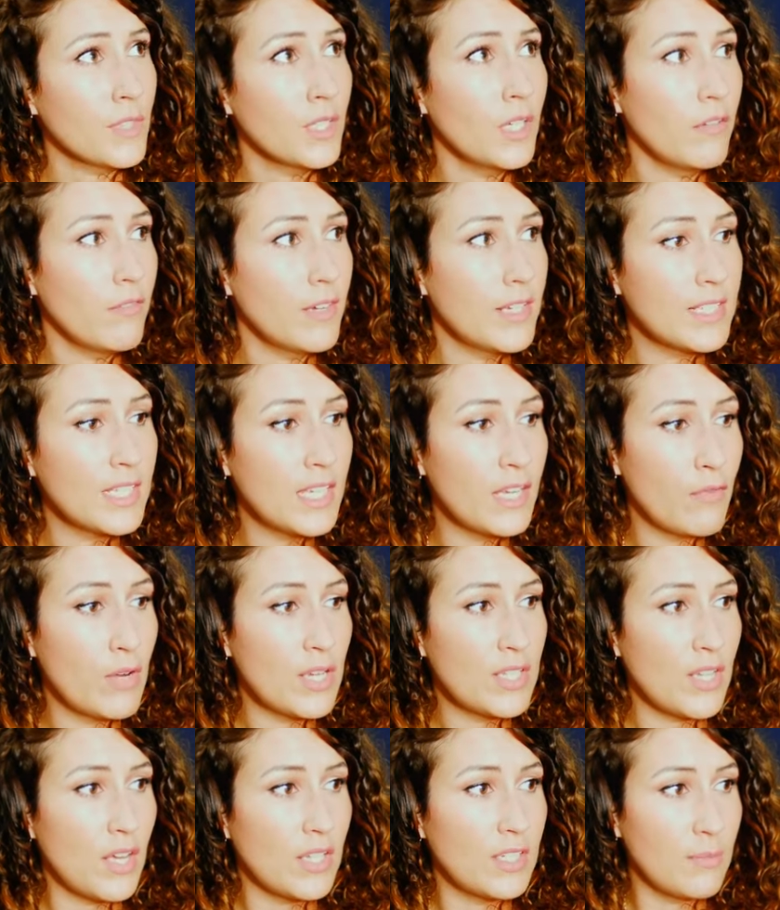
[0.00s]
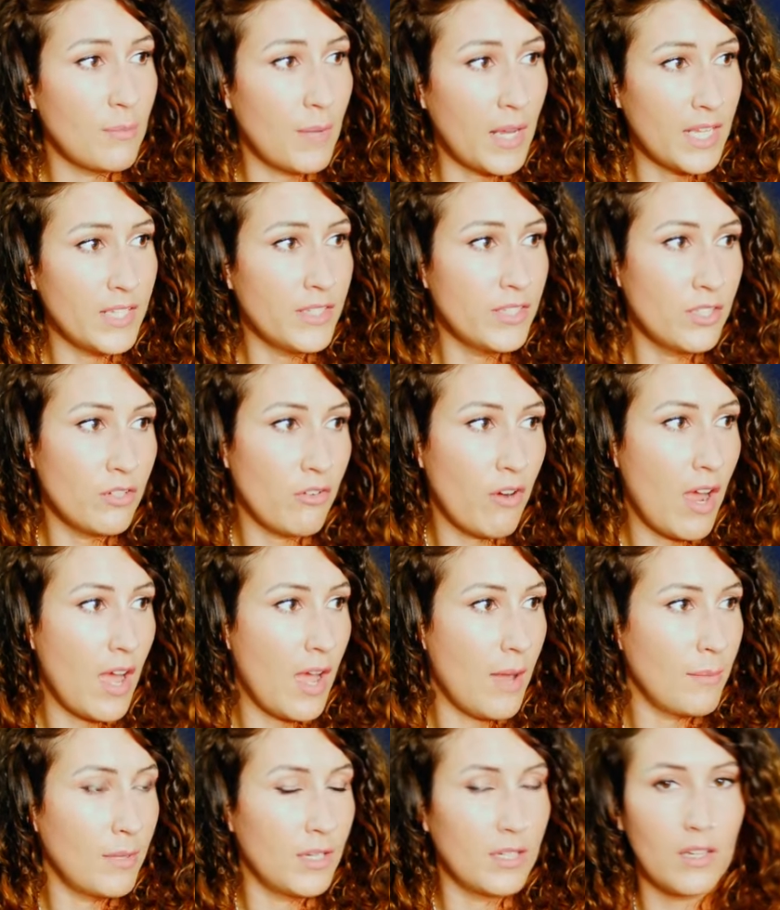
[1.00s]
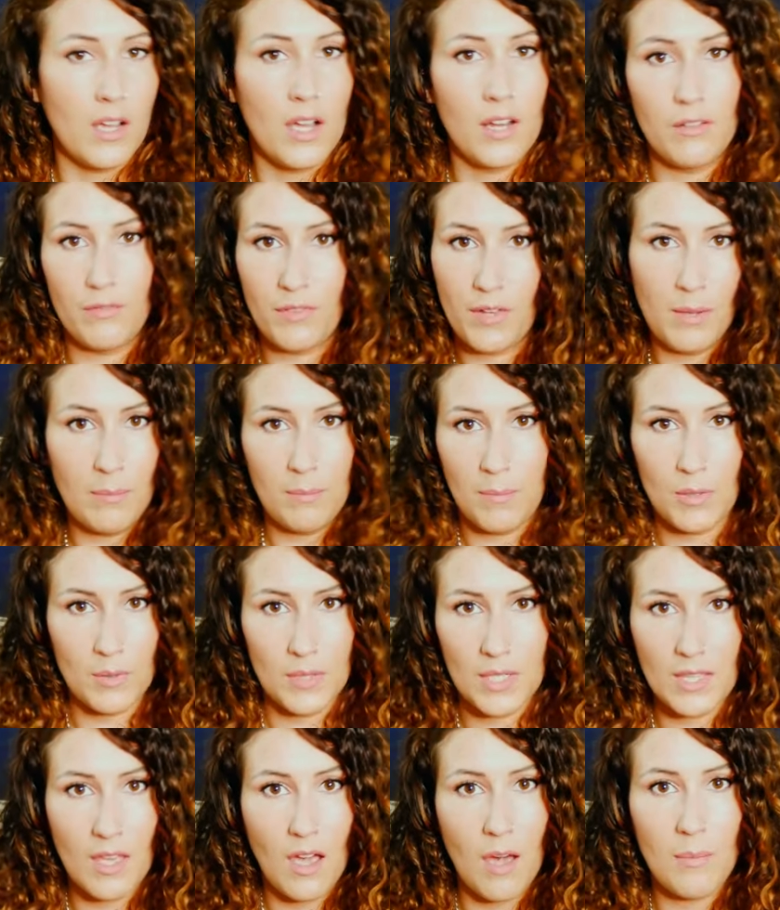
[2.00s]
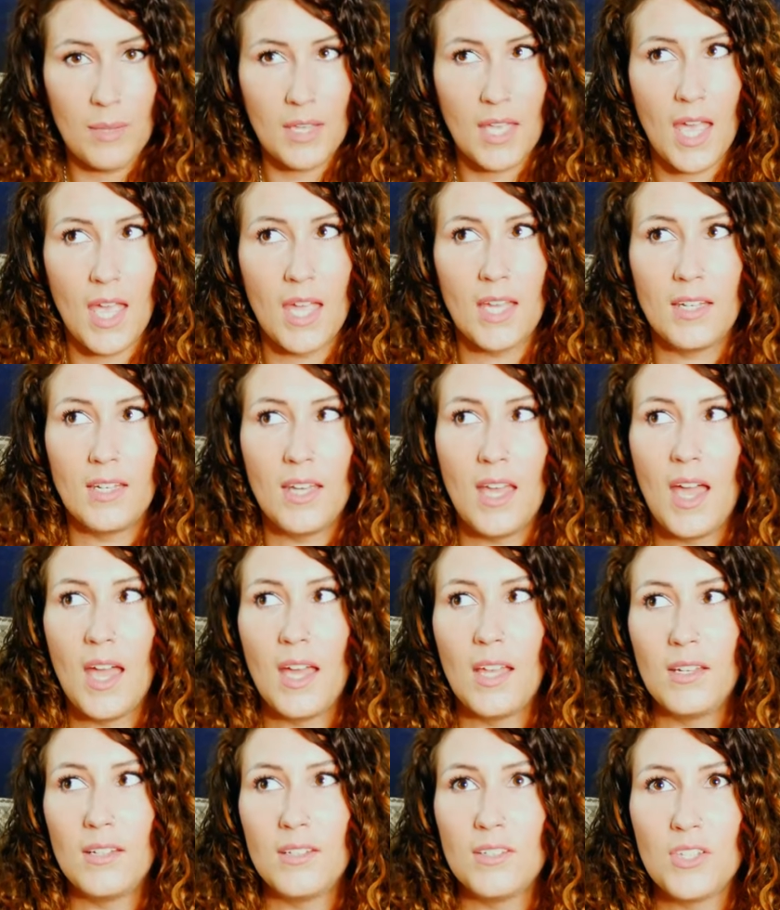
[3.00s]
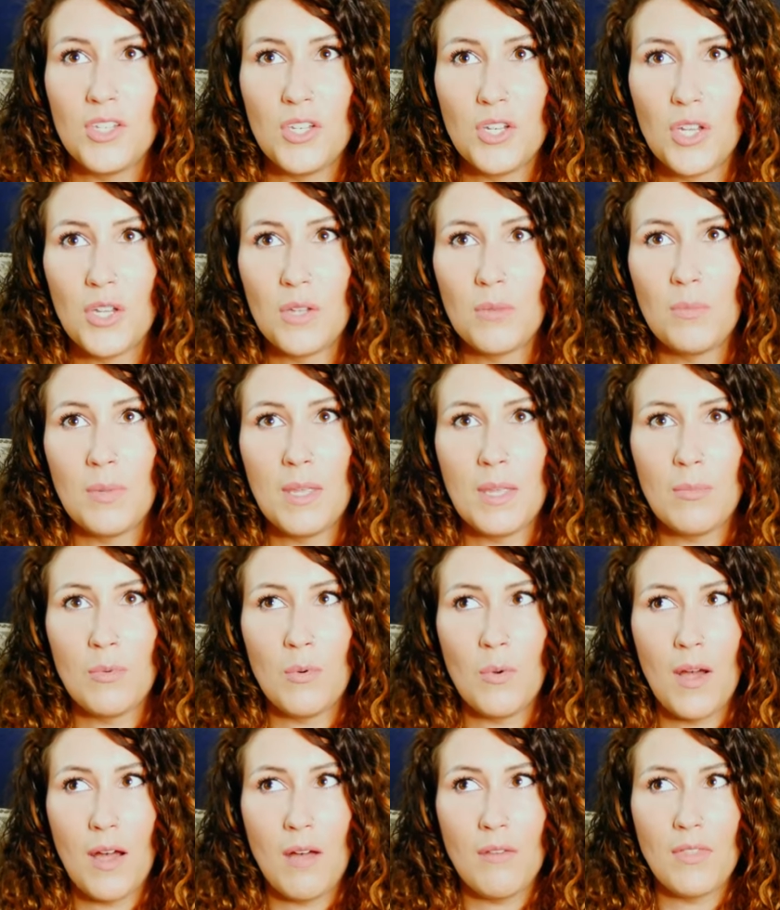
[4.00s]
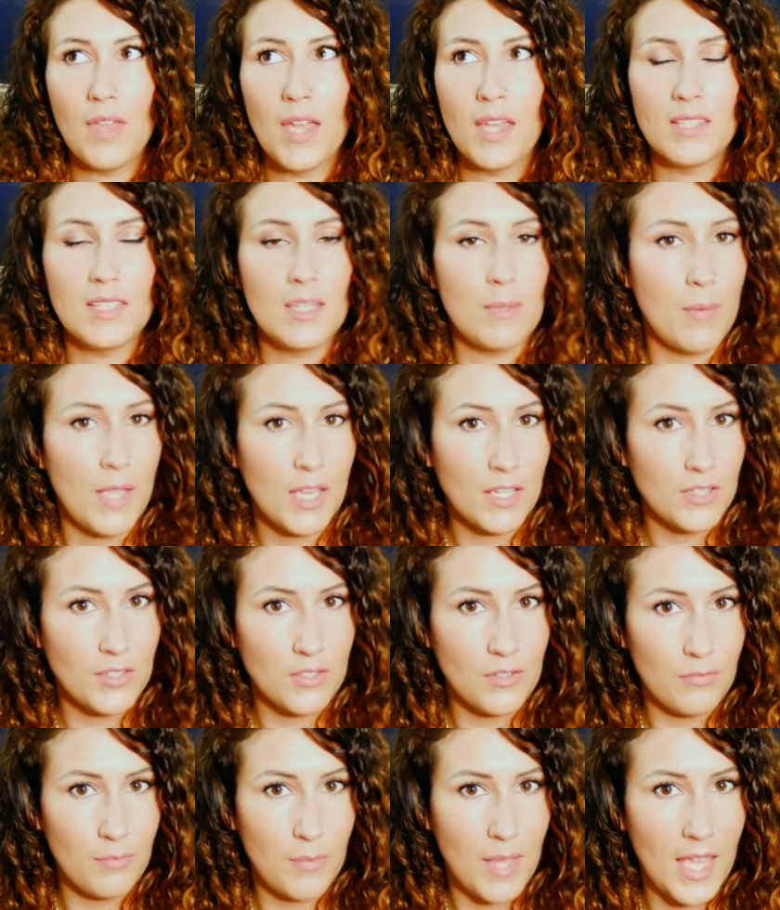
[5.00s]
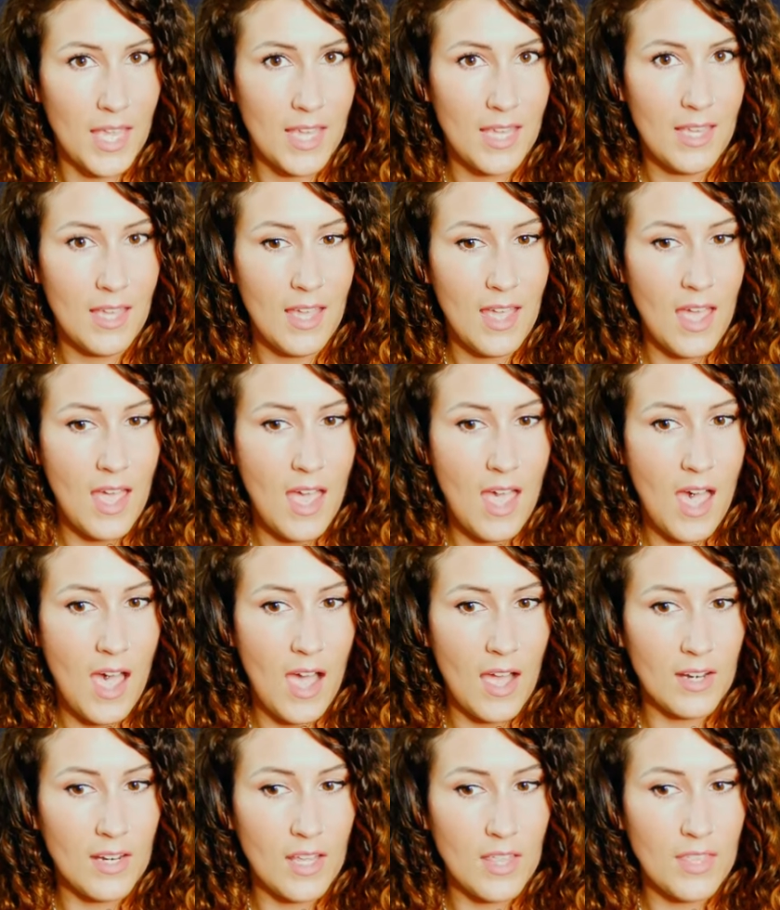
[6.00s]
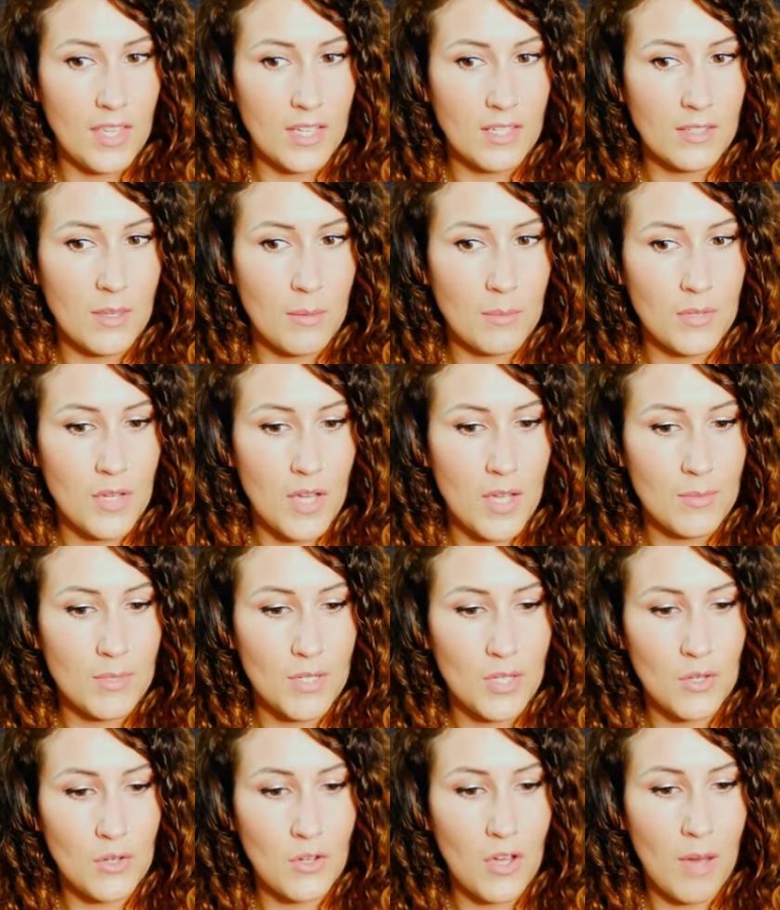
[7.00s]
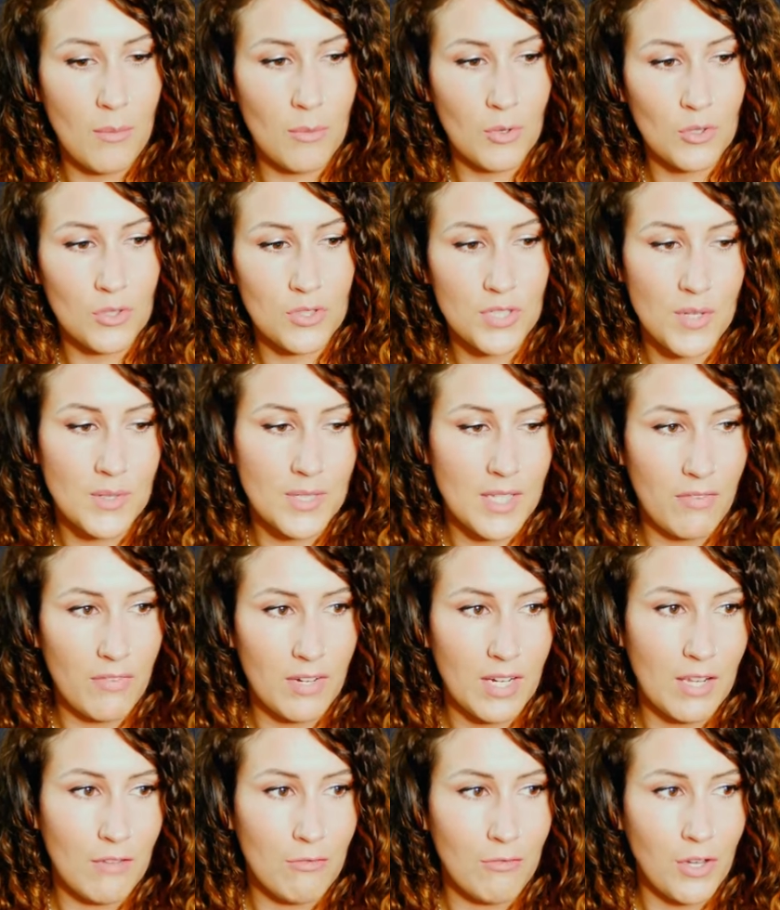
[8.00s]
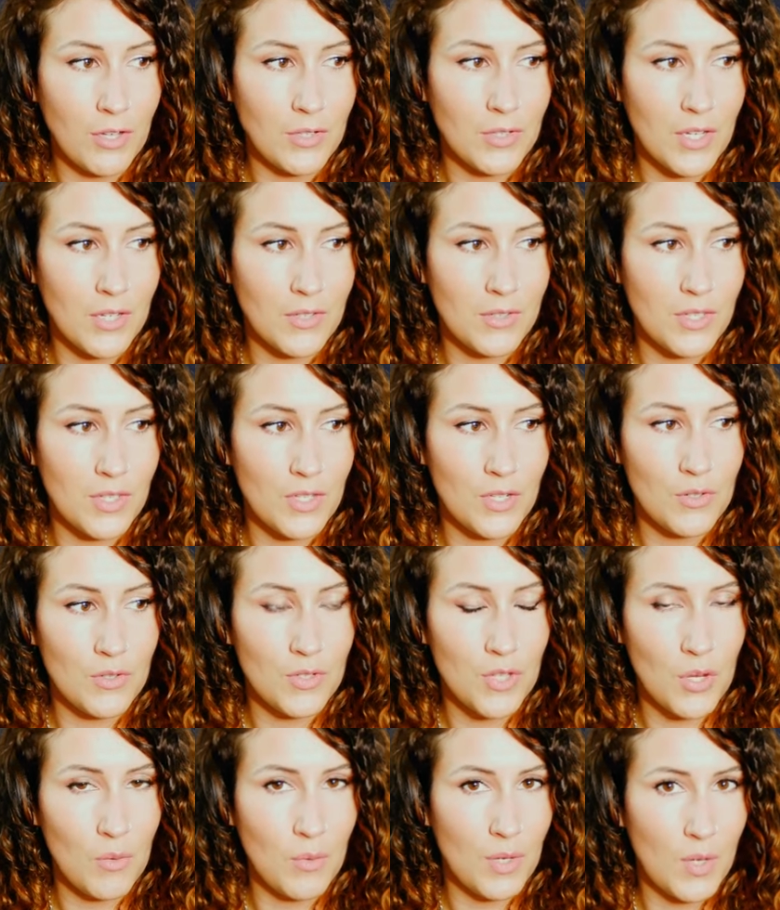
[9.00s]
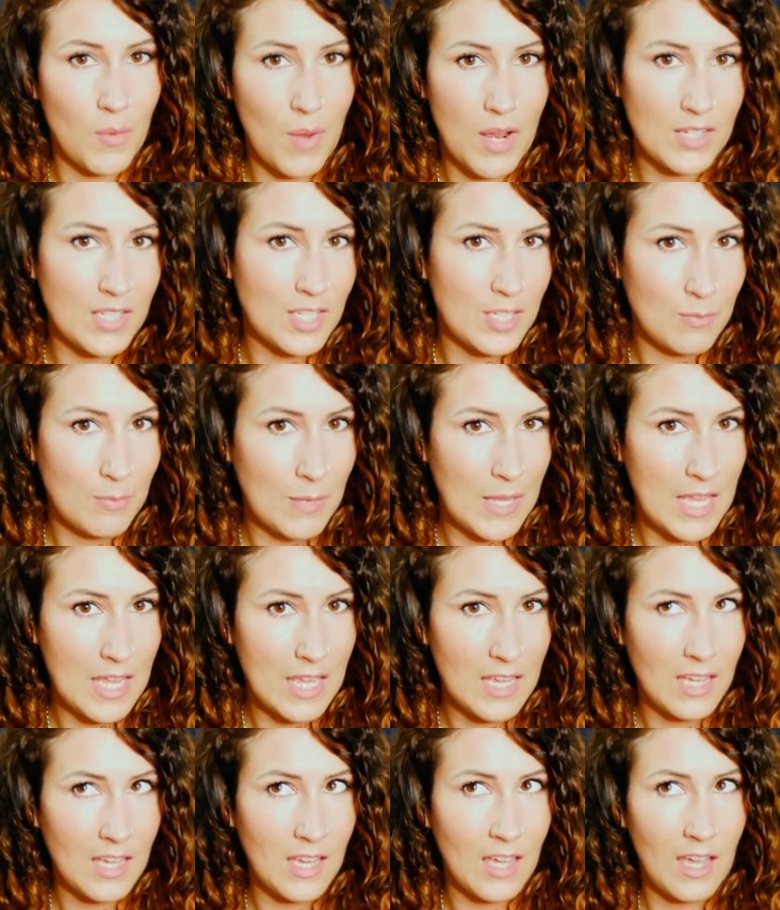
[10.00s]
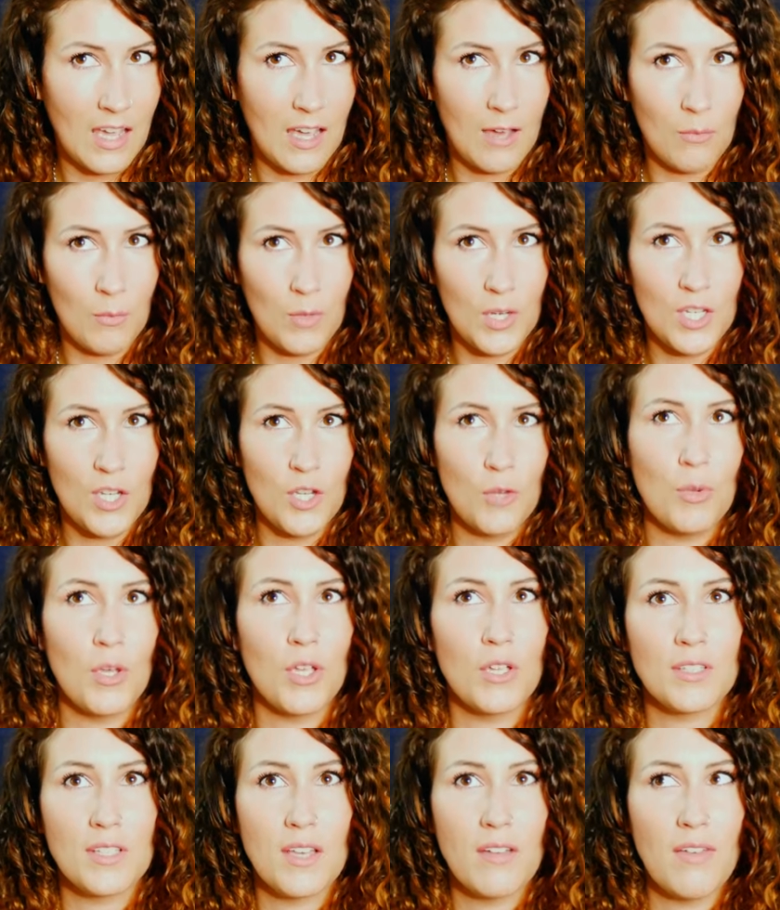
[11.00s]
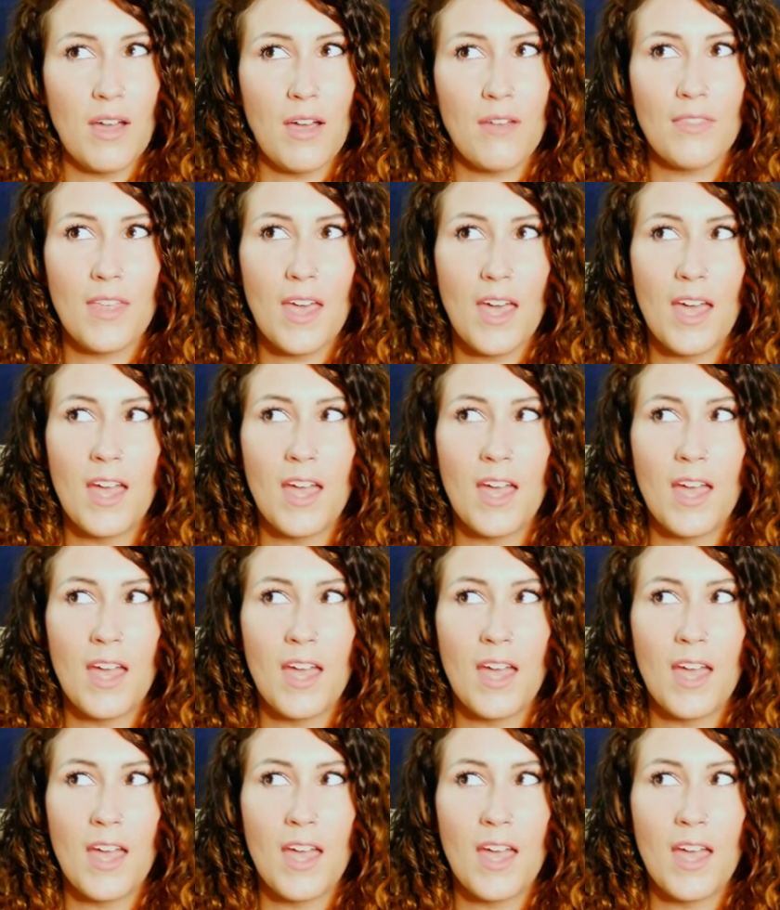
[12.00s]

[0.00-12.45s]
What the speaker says: I recently restarted my Instagram and kind of like building that up again, and you know, people out there see pictures of me, and I think sometimes you can come across so differently in photos than you do when you actually speak and when you put yourself out there.